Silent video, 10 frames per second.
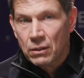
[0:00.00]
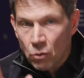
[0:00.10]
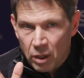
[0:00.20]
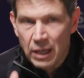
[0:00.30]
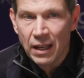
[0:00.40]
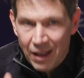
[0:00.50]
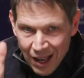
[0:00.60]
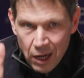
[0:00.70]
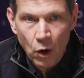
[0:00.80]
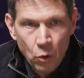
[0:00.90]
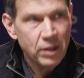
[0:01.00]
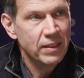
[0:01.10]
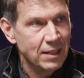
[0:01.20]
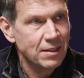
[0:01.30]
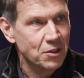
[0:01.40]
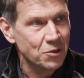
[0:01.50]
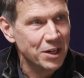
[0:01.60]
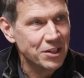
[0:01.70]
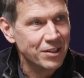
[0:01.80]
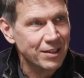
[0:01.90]
you're alone in that
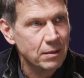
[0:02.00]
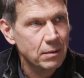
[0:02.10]
situation.